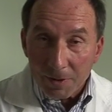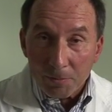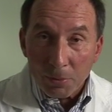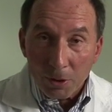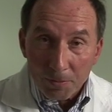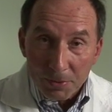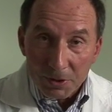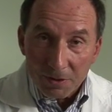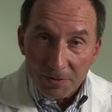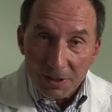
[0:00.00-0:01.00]
The
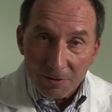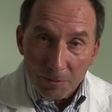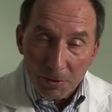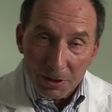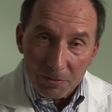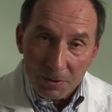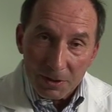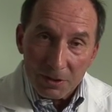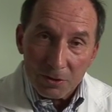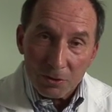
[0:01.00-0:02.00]
purpose of a knee replacement
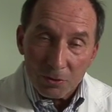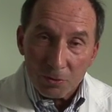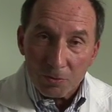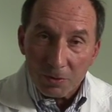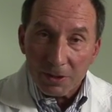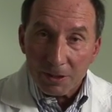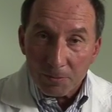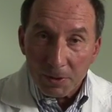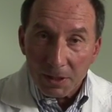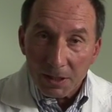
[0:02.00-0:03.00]
is to relieve
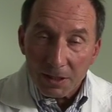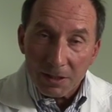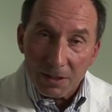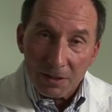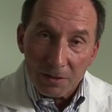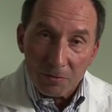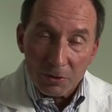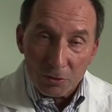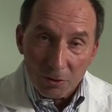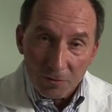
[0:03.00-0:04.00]
pain and
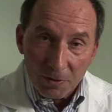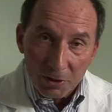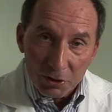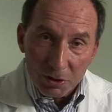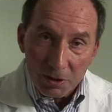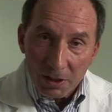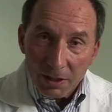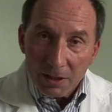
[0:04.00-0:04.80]
restore function,